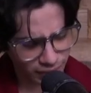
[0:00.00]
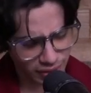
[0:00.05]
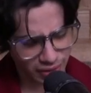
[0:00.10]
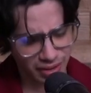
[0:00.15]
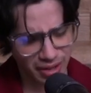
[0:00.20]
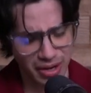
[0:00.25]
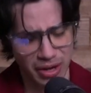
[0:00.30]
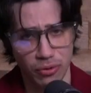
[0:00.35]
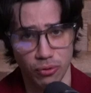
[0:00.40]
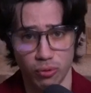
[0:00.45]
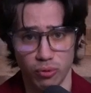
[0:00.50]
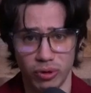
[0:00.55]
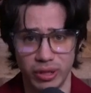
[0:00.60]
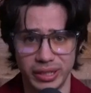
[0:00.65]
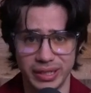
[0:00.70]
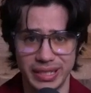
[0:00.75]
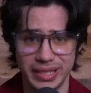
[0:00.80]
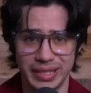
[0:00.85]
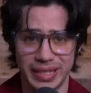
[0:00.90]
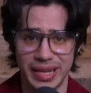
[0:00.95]
It
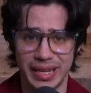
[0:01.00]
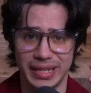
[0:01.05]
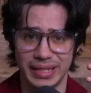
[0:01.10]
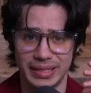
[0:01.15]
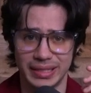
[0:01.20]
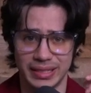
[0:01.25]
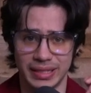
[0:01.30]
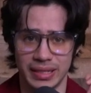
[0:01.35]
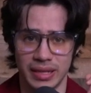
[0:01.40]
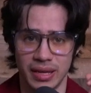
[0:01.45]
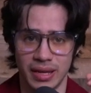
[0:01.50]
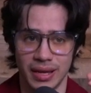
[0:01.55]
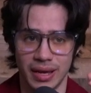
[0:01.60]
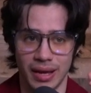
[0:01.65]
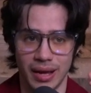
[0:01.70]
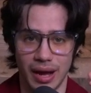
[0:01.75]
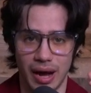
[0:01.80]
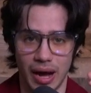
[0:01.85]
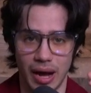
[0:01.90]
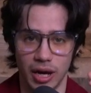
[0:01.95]
really takes
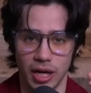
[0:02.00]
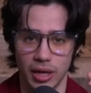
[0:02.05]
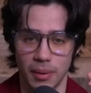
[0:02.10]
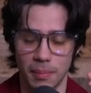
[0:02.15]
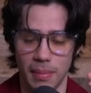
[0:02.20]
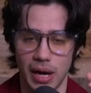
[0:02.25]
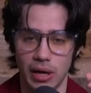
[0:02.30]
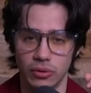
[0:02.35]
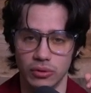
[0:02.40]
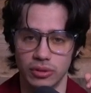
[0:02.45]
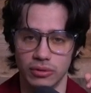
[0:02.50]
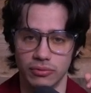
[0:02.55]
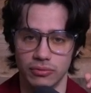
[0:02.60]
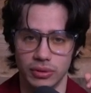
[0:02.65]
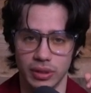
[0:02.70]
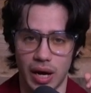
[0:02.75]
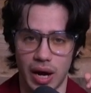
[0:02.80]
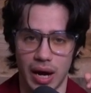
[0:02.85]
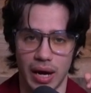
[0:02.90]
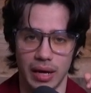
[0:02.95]
an amount of
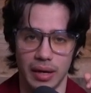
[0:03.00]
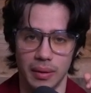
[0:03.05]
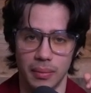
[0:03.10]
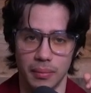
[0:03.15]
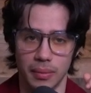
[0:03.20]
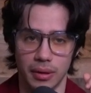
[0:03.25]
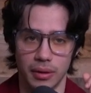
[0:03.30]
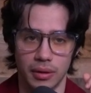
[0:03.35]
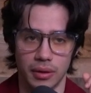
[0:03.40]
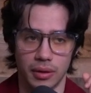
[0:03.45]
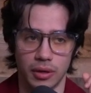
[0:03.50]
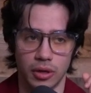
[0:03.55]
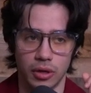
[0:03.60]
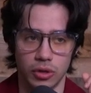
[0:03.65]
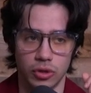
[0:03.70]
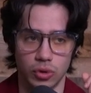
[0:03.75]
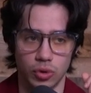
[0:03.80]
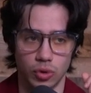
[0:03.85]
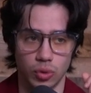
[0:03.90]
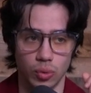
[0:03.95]
time
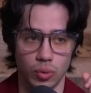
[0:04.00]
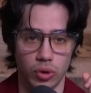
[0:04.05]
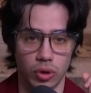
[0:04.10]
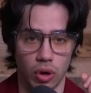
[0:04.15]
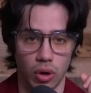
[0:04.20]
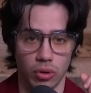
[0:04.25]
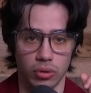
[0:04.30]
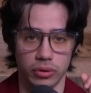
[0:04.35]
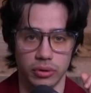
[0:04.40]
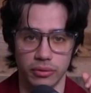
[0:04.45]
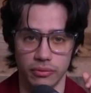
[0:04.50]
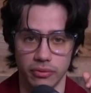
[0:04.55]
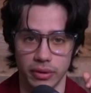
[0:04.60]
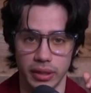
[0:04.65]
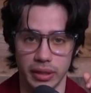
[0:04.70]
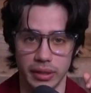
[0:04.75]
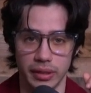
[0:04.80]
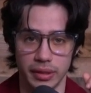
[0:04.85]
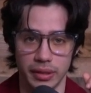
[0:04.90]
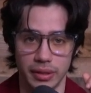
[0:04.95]
to
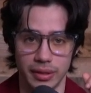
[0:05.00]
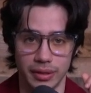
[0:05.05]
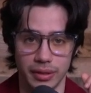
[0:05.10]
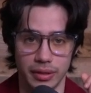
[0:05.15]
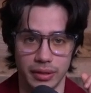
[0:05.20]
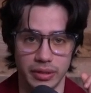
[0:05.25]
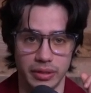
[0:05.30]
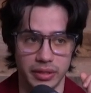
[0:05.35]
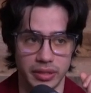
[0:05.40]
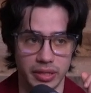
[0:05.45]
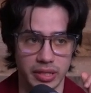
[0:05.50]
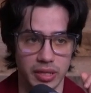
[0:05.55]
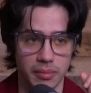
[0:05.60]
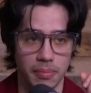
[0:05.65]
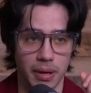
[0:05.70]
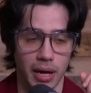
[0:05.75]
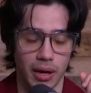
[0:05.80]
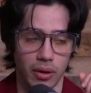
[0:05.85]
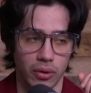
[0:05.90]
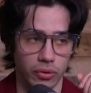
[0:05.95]
cultivate deep
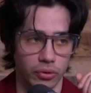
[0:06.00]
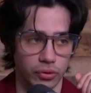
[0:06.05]
health